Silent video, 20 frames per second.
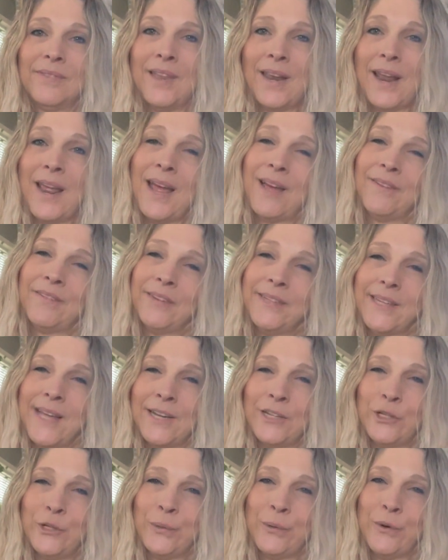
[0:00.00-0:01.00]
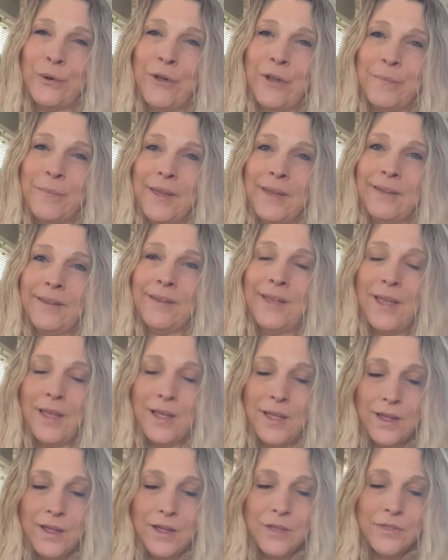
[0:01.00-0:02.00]
I have it tattooed on me.
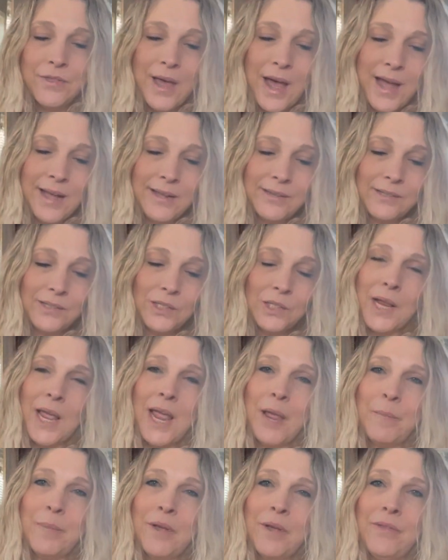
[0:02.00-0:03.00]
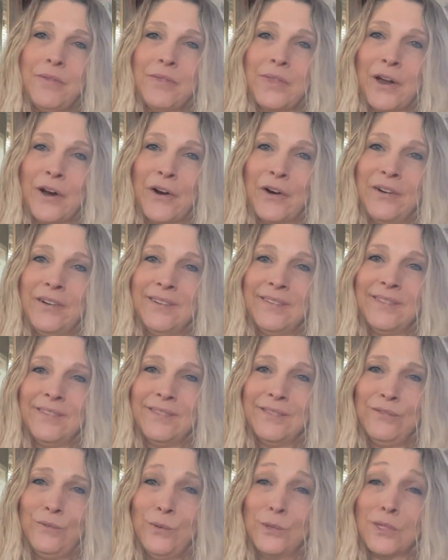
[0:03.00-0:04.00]
That statement there
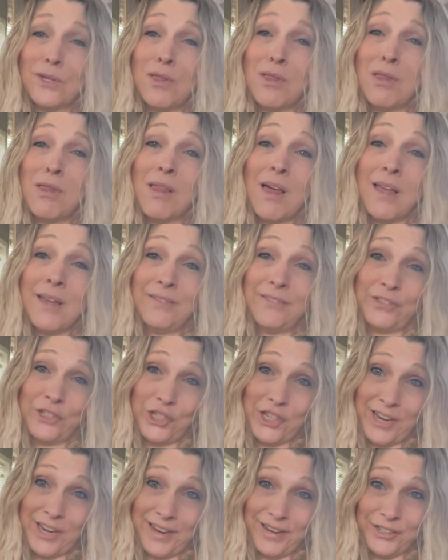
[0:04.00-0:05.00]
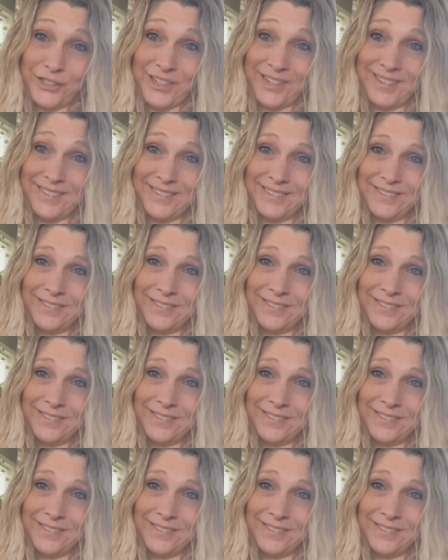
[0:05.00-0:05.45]
was life changing.